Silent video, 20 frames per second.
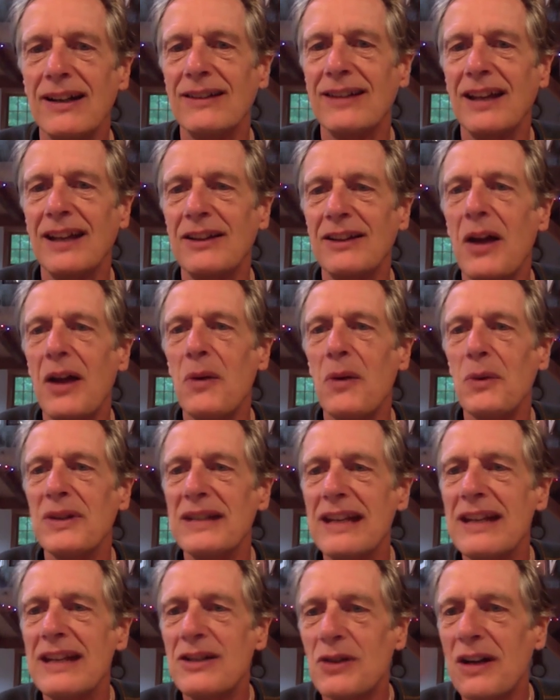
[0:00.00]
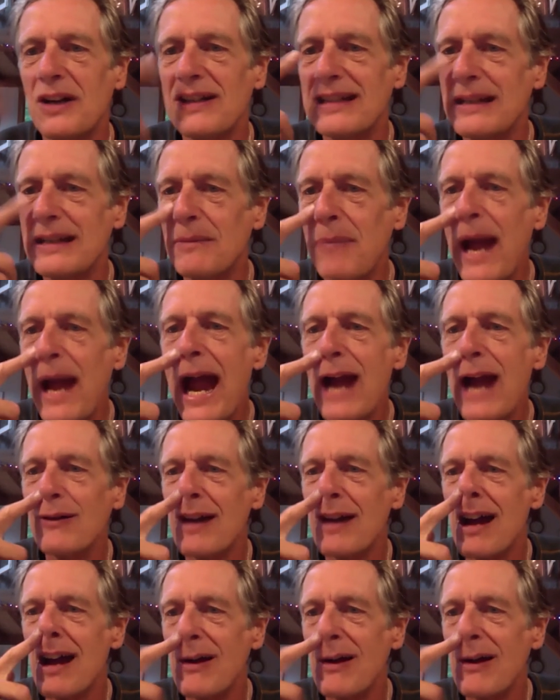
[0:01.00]
I thought it was an interesting
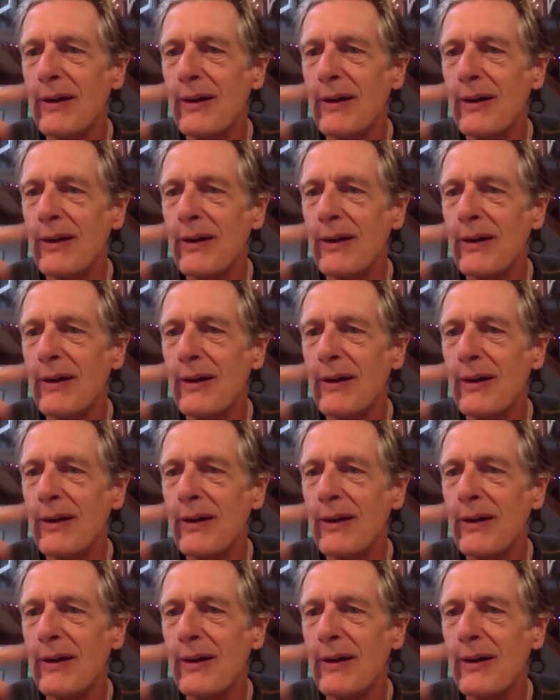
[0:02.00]
background.